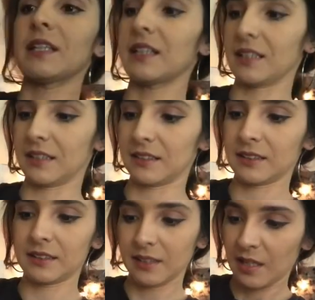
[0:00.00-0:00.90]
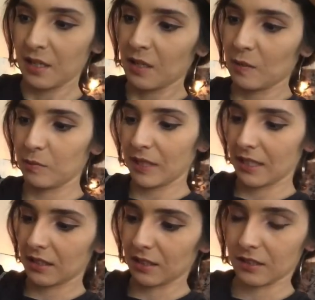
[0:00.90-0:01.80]
It is
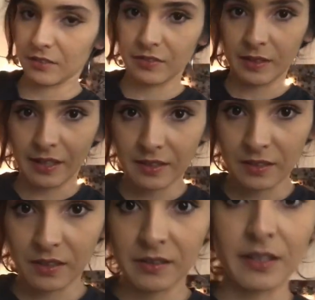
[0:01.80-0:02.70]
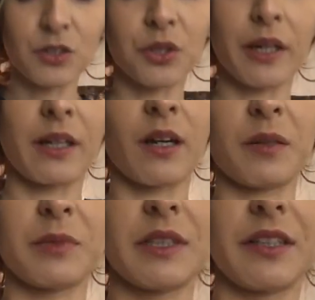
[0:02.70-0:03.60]
made of nylon and
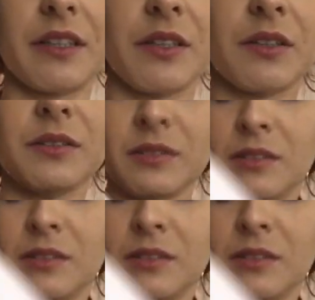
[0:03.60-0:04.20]
tricot material.